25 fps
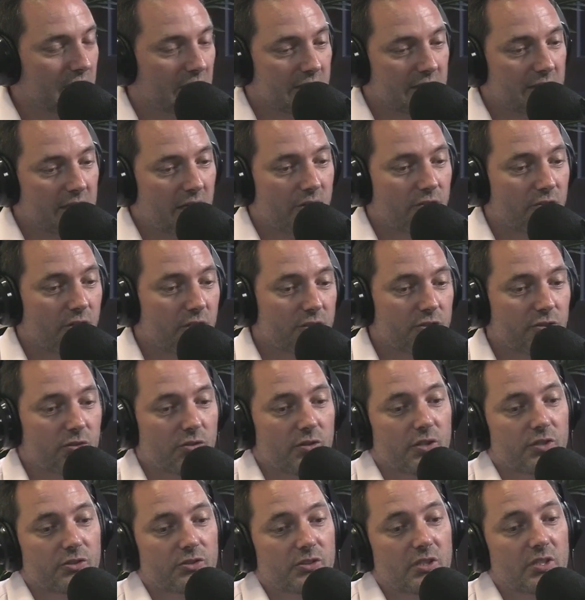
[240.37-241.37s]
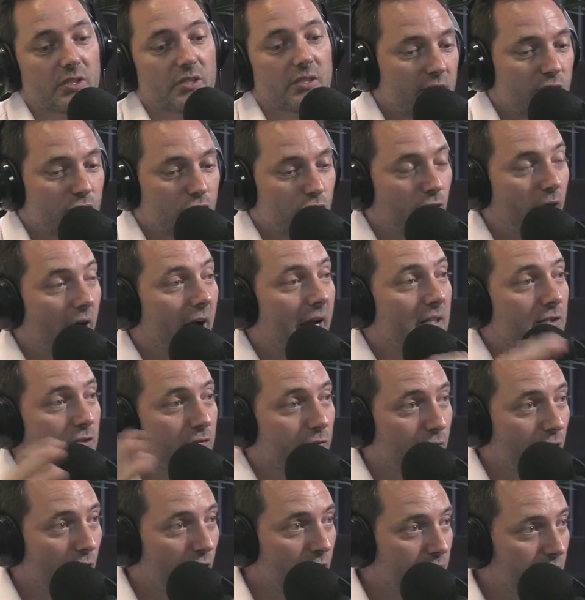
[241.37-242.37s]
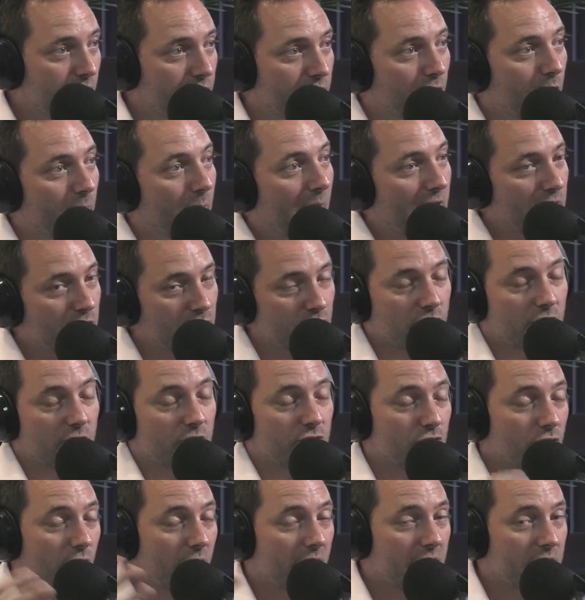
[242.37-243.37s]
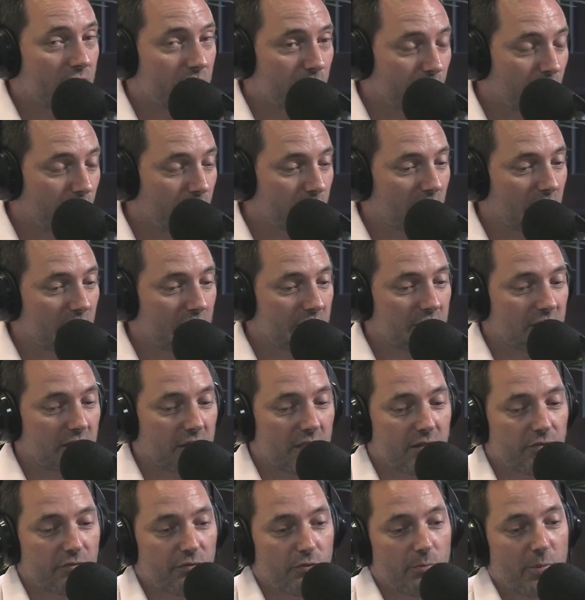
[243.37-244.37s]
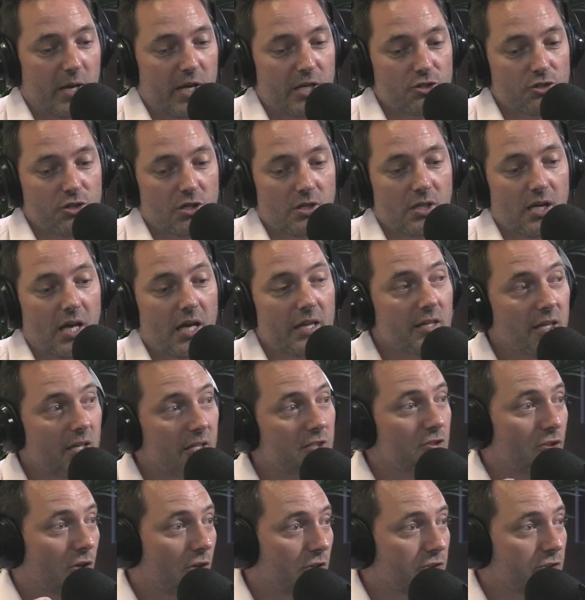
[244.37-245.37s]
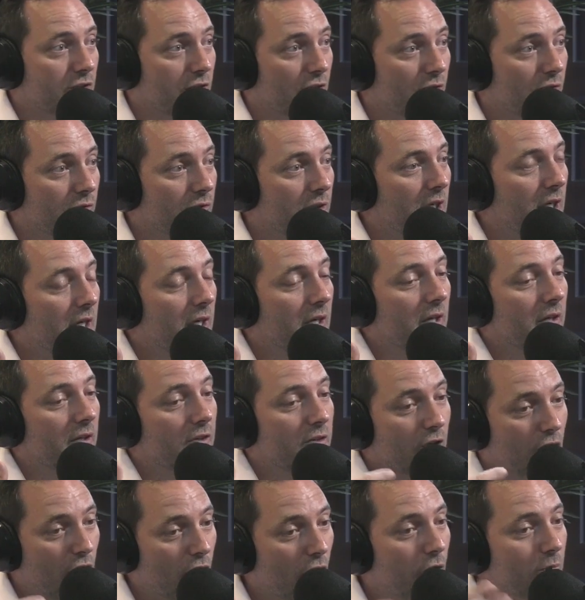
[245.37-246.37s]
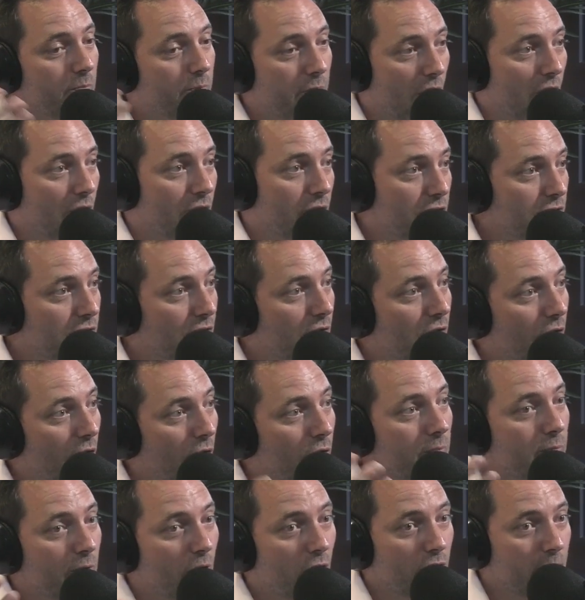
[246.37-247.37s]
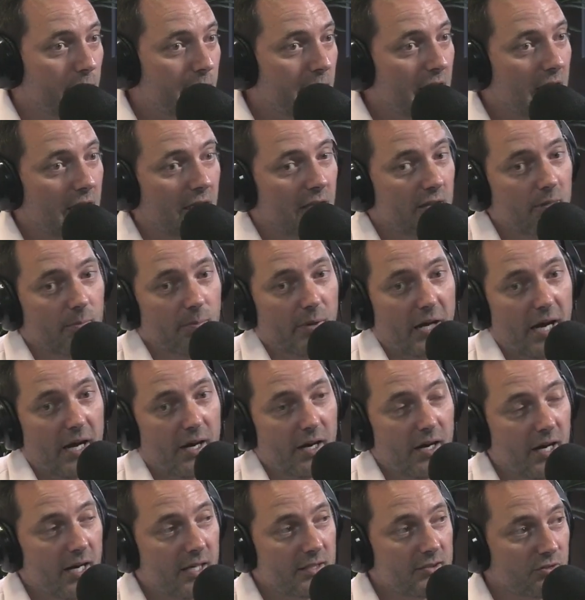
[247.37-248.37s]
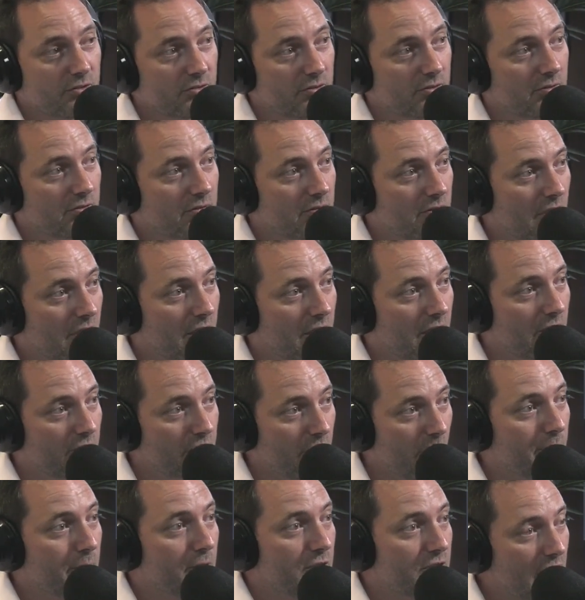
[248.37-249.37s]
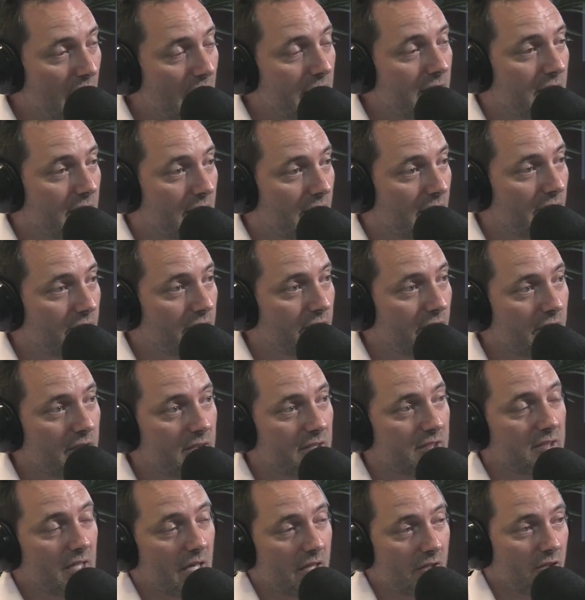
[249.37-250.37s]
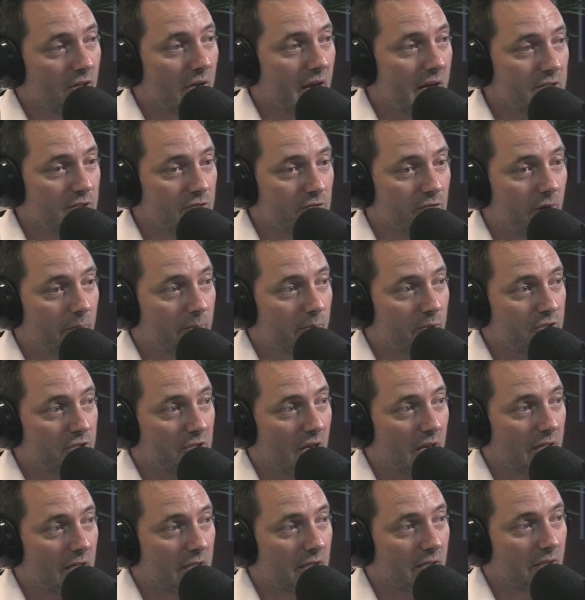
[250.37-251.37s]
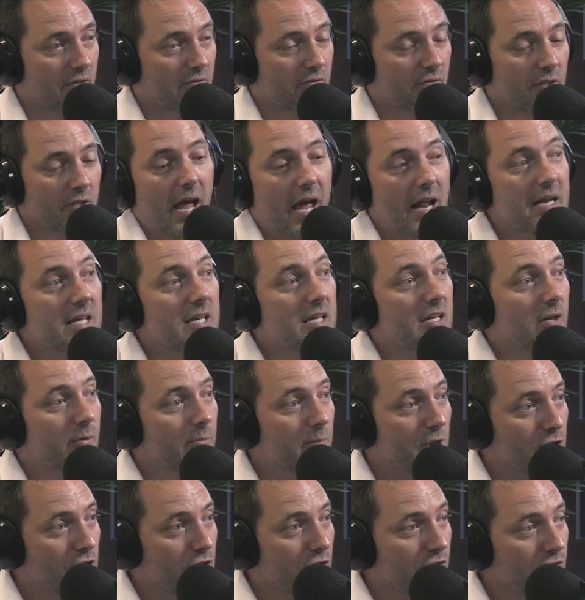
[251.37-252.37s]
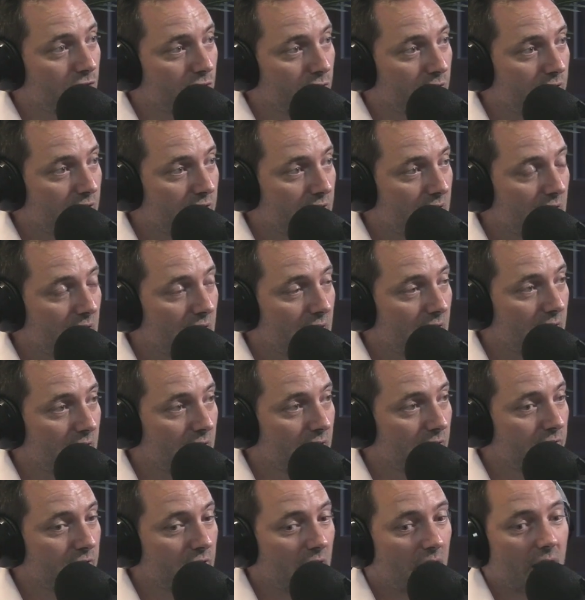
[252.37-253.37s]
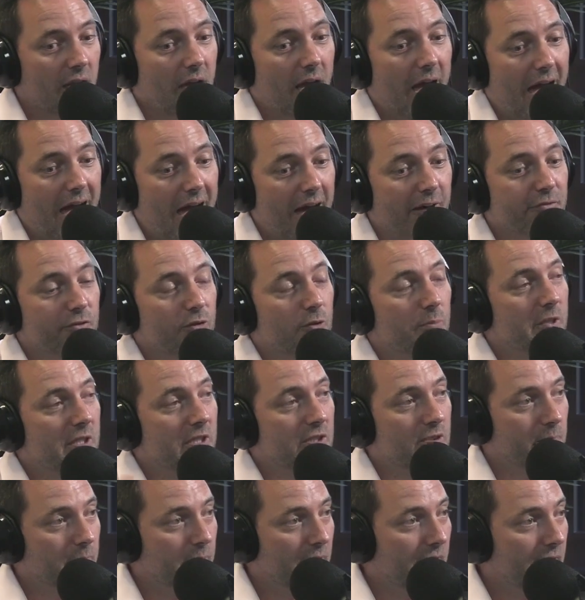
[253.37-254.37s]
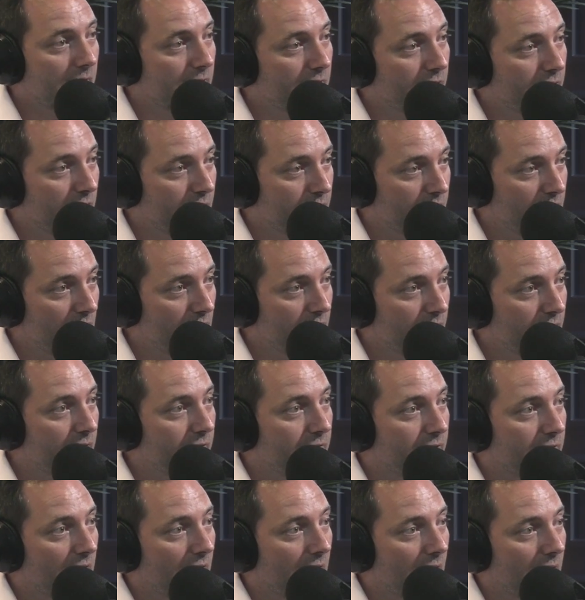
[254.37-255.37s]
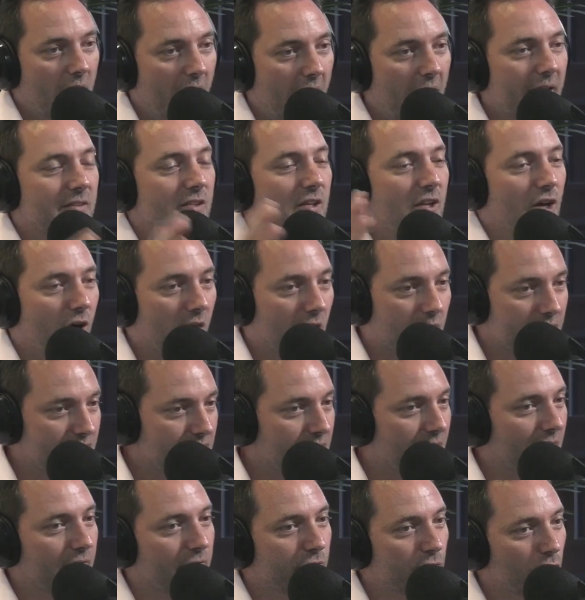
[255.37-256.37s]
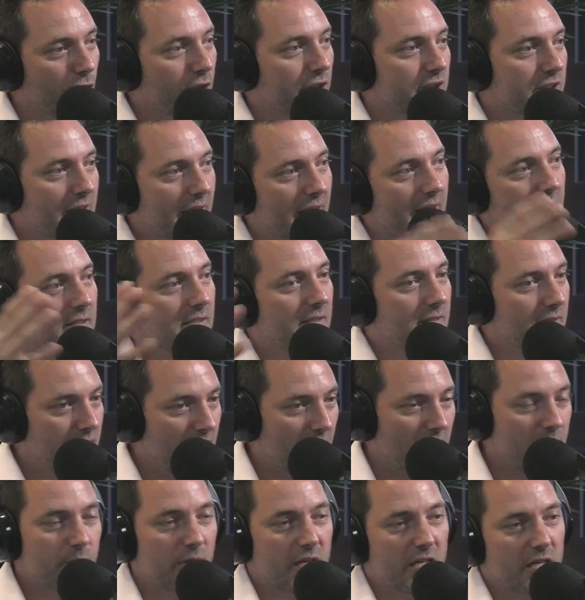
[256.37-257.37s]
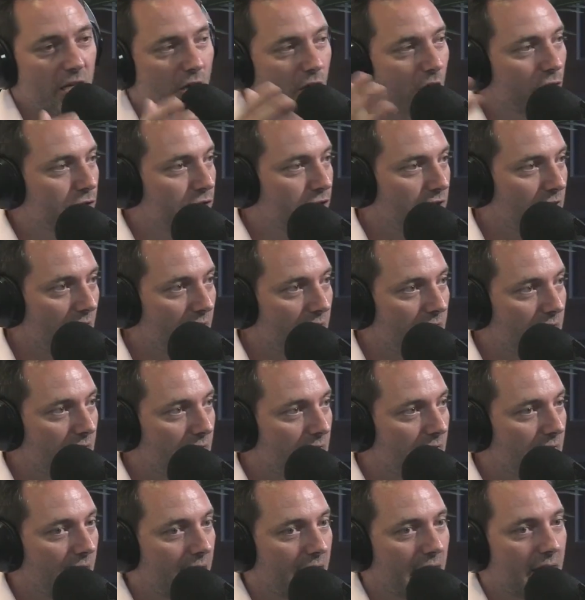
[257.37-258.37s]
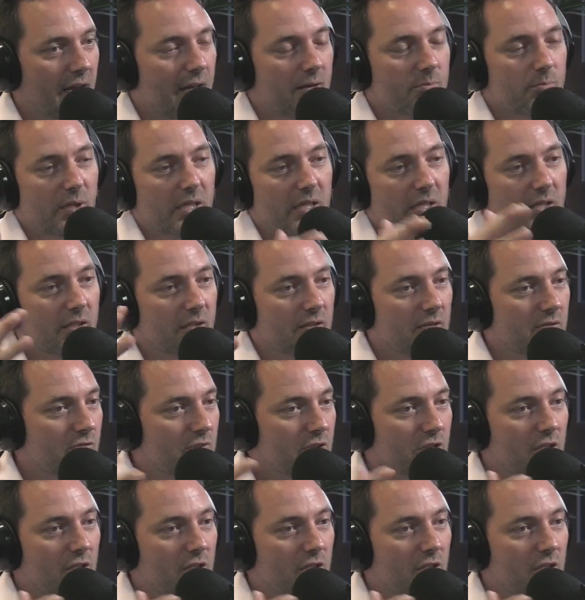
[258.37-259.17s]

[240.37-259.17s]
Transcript: etc. So there's the transfer of information, or the transfer of the listing information. And then it's also the co-broke. So co-broke meaning the buyer has a representative and the seller has a representative. Any commissions received have to be split 50-50. At the onset, of course, that can be negotiated, that can be,